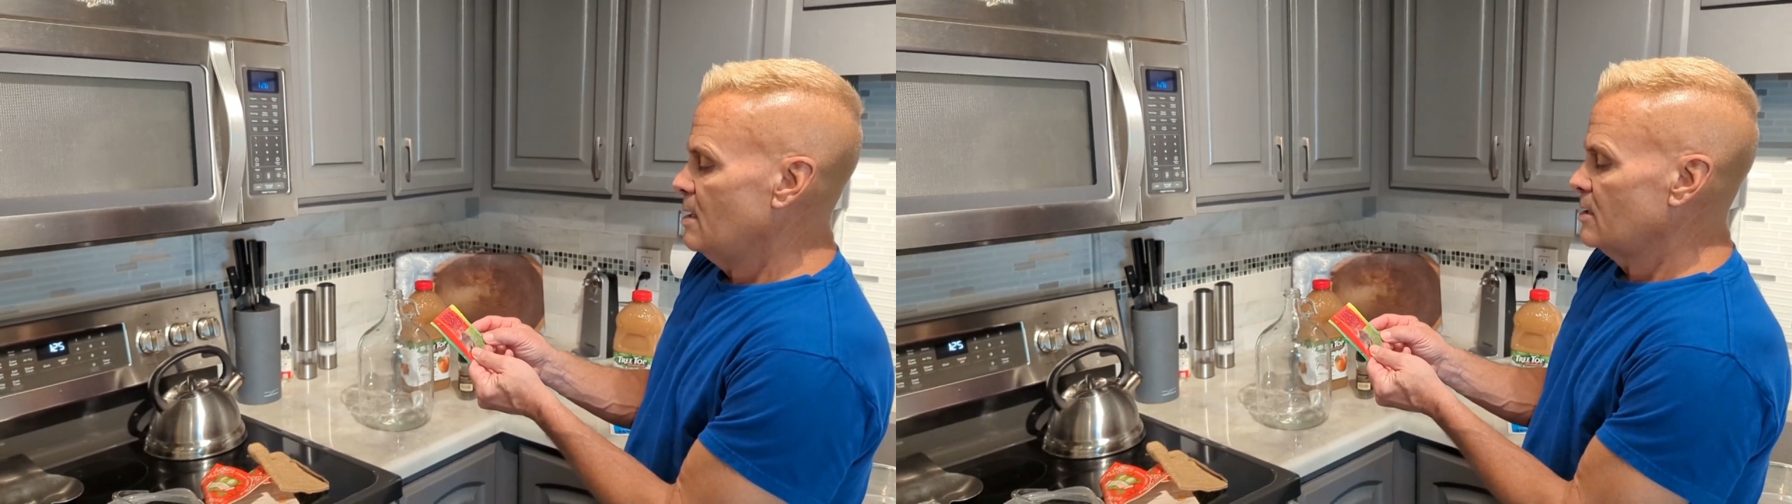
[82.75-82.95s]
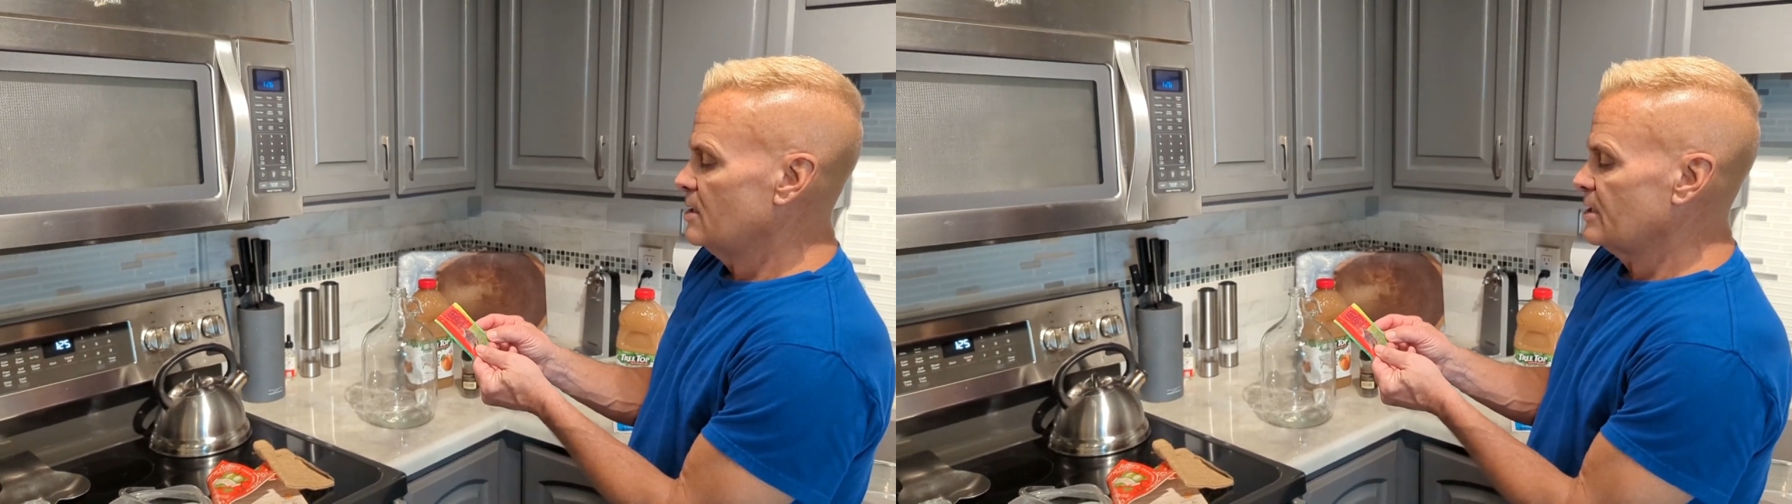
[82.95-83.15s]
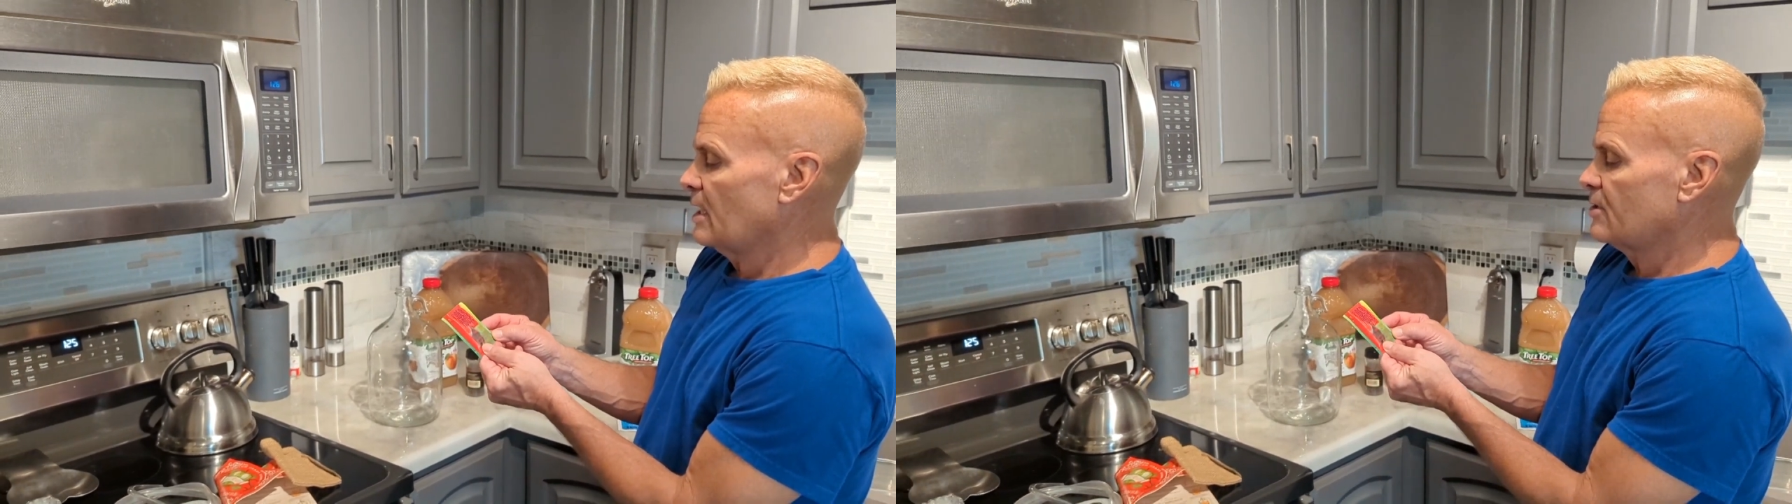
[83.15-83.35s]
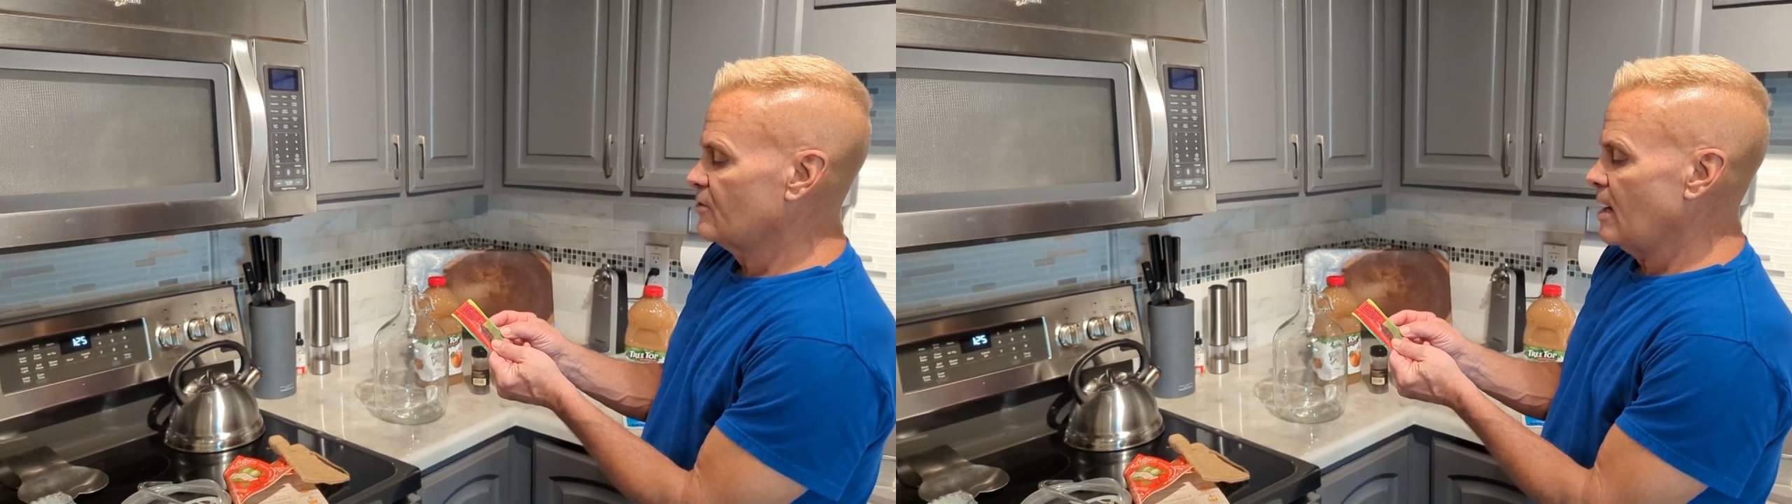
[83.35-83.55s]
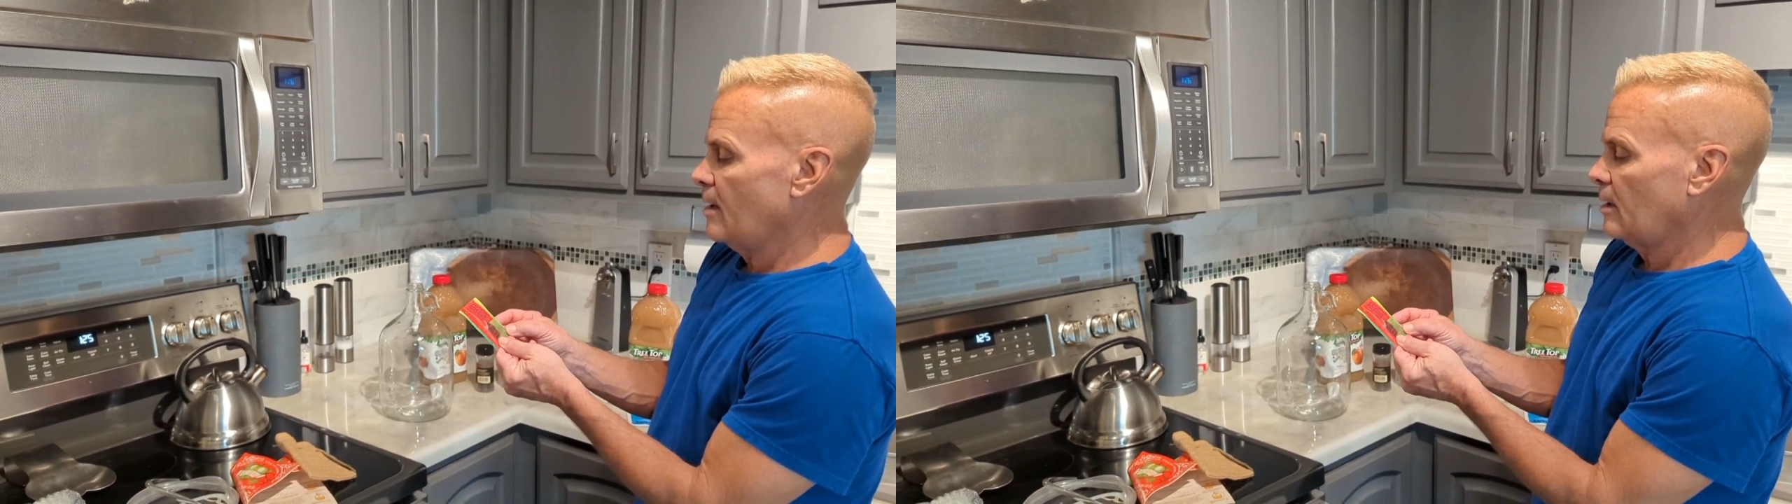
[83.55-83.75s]
yeast
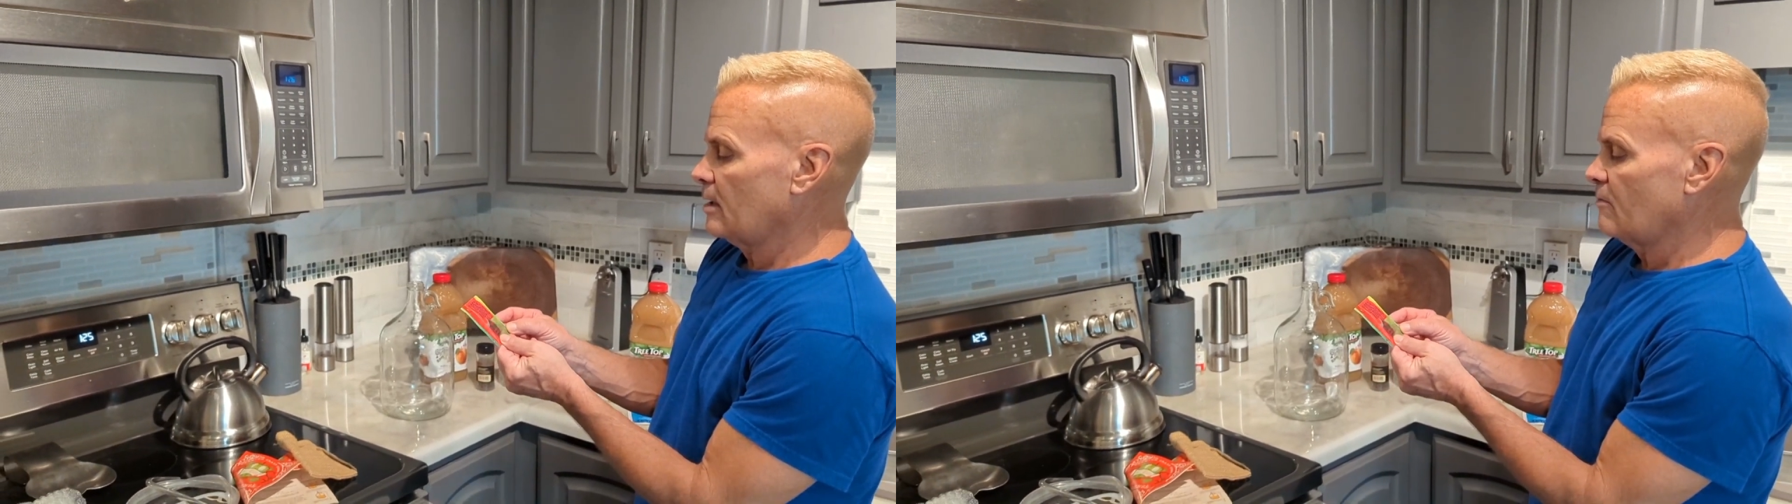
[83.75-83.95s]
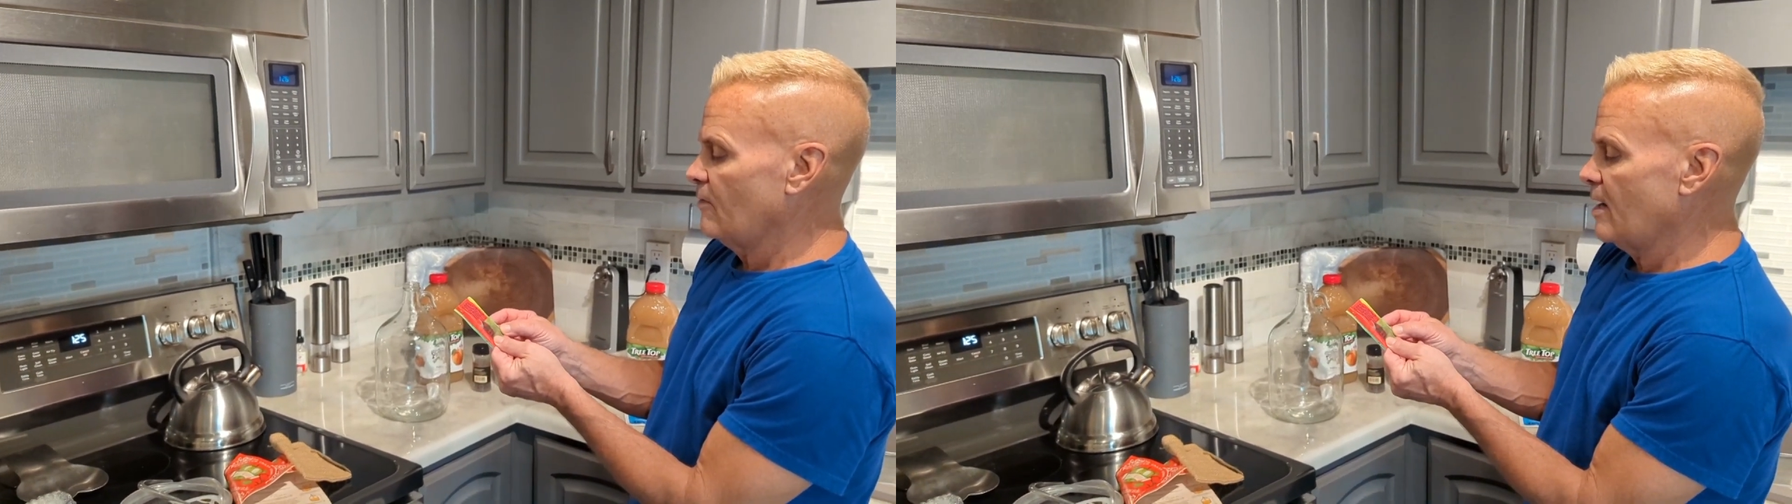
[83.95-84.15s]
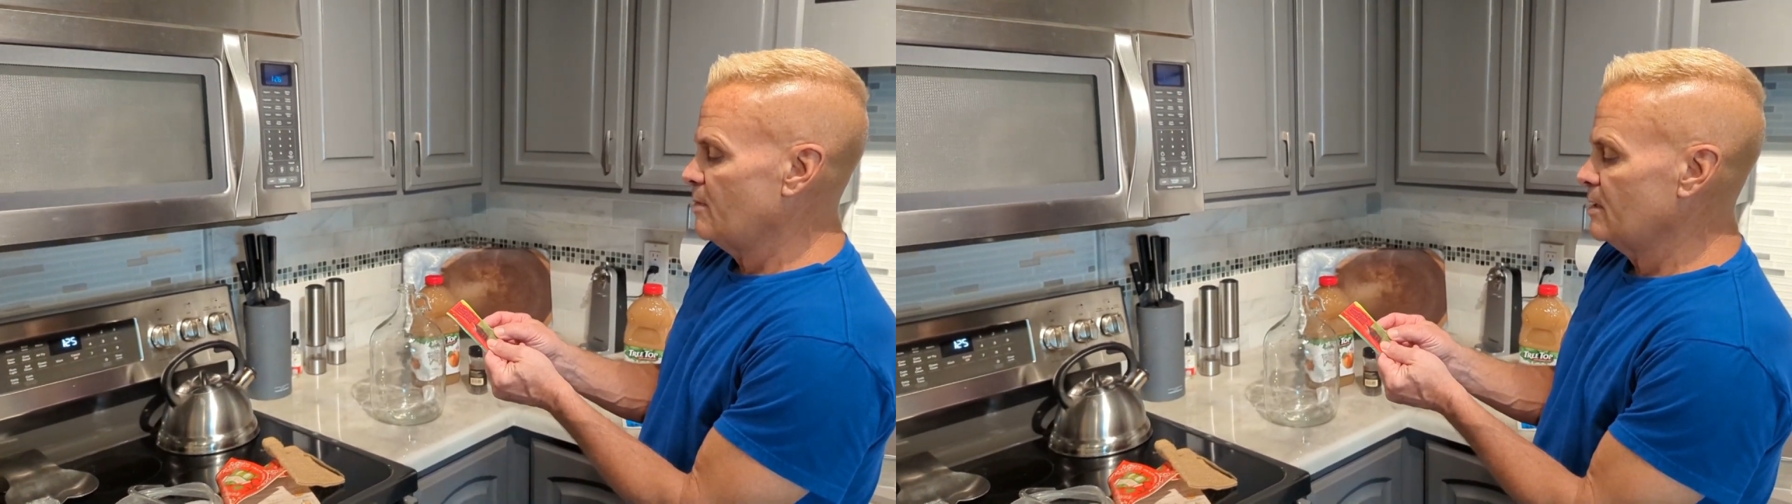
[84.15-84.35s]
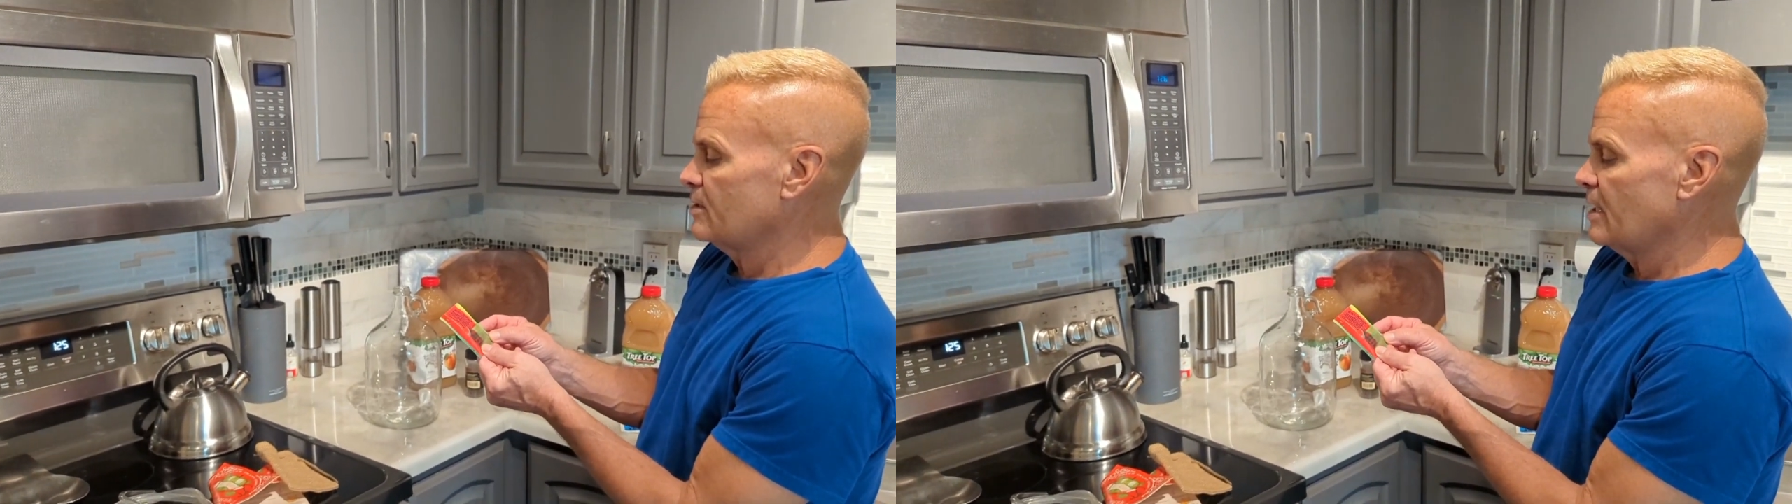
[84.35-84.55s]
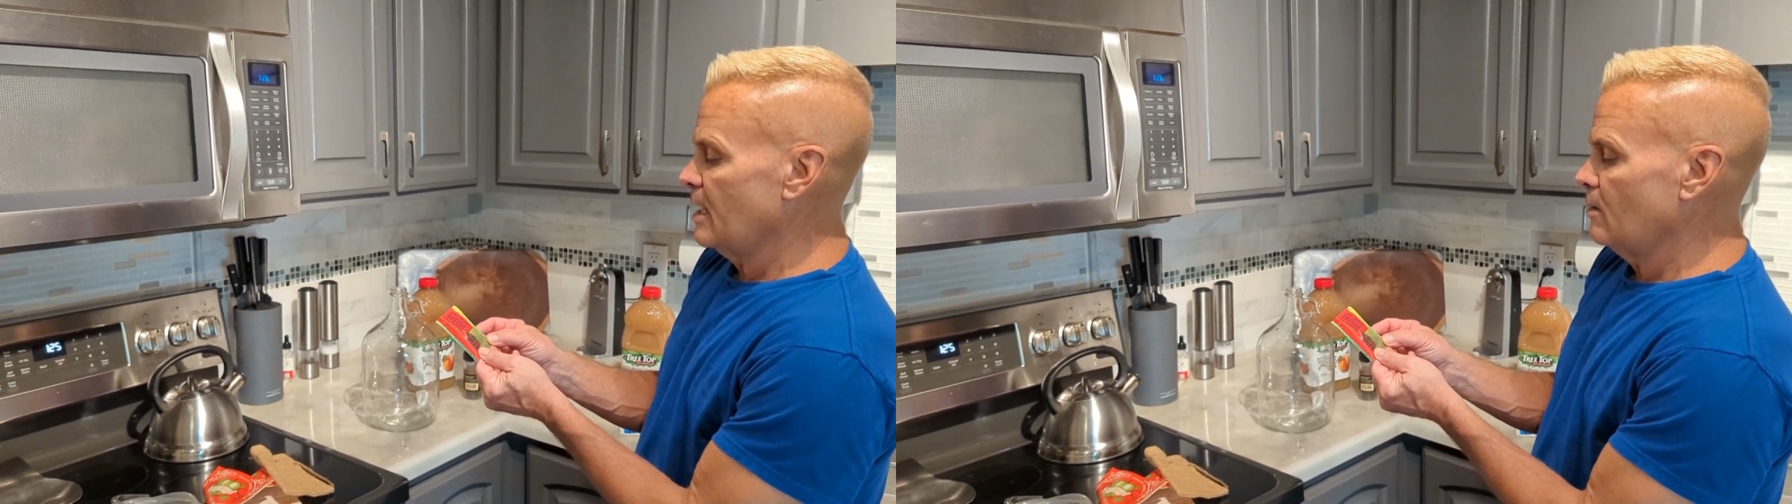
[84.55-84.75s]
extract,
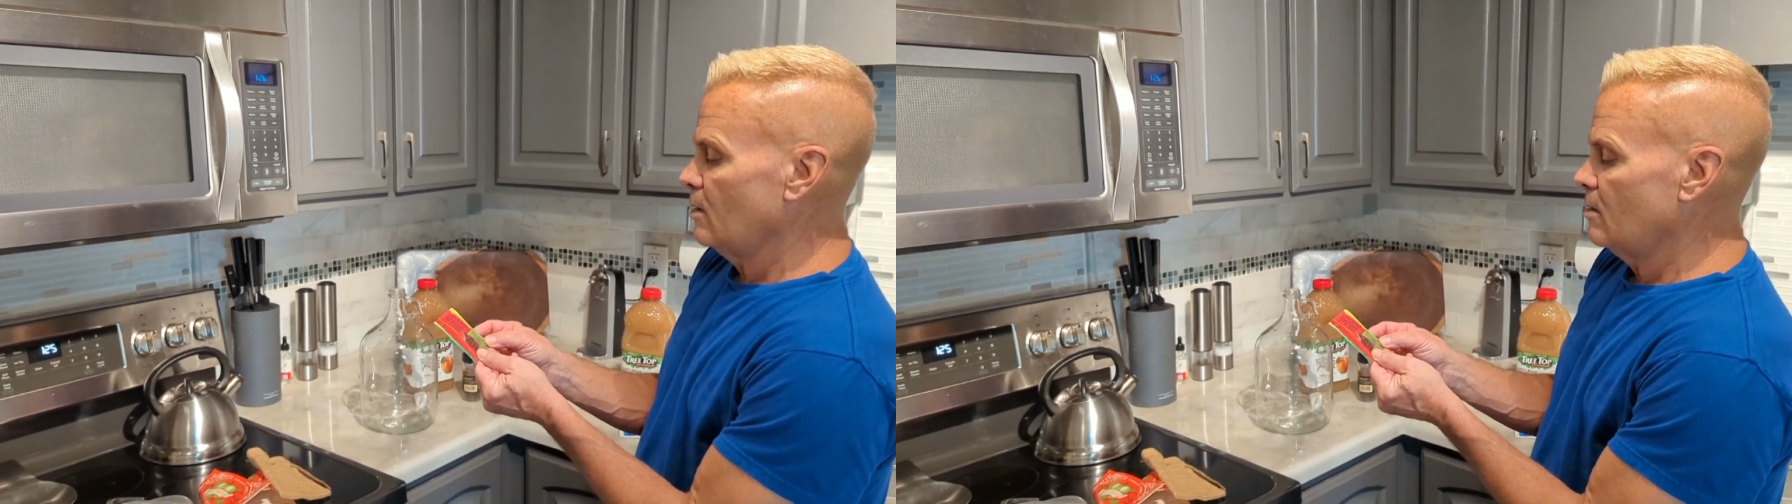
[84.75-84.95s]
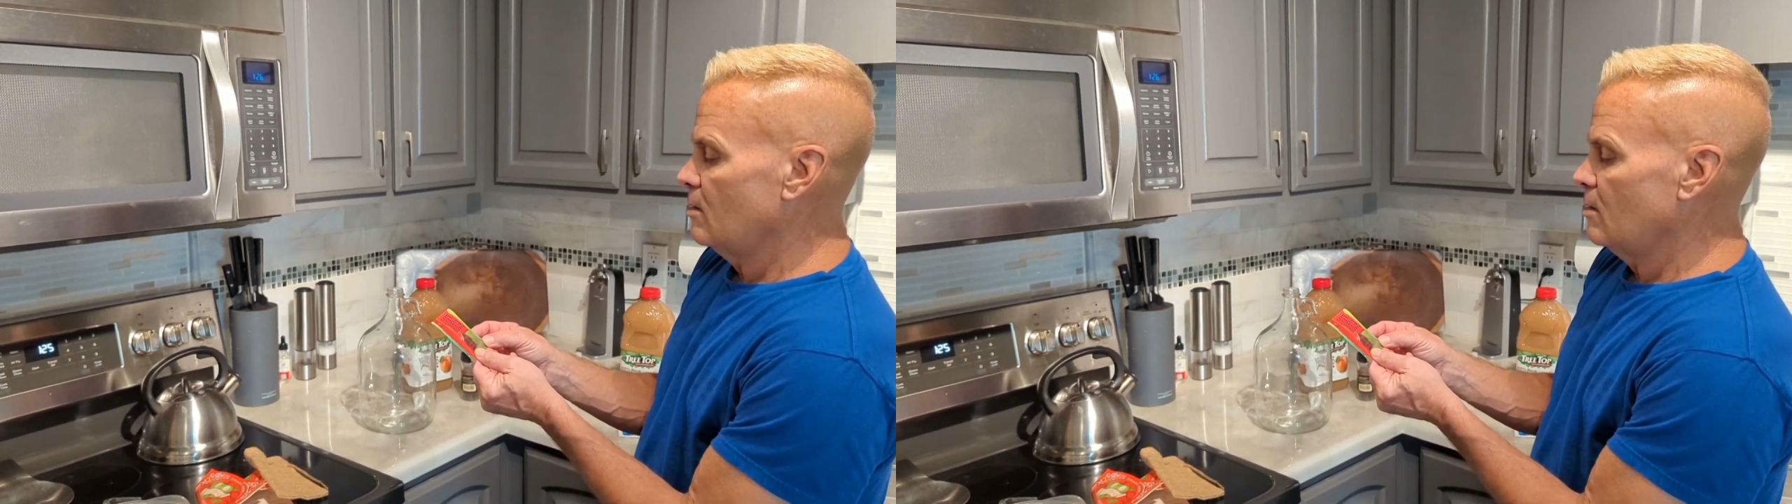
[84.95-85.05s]
vitamins, and